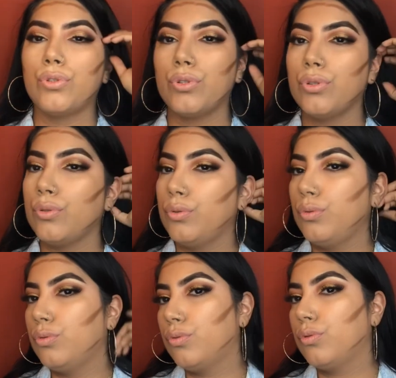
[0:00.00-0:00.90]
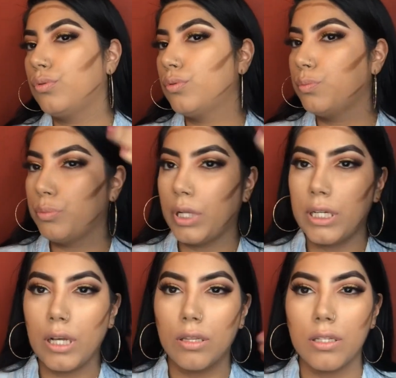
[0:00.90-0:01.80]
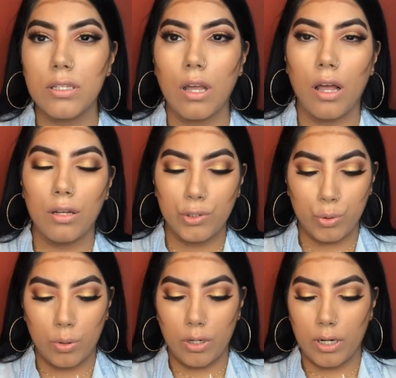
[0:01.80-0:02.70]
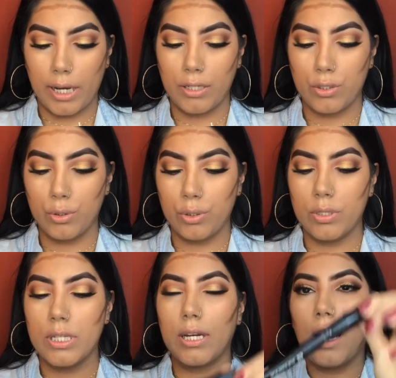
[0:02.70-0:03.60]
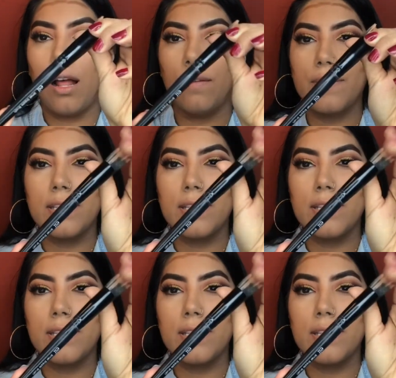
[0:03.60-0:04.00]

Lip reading: To blend out this contour, I do use an e.l.f.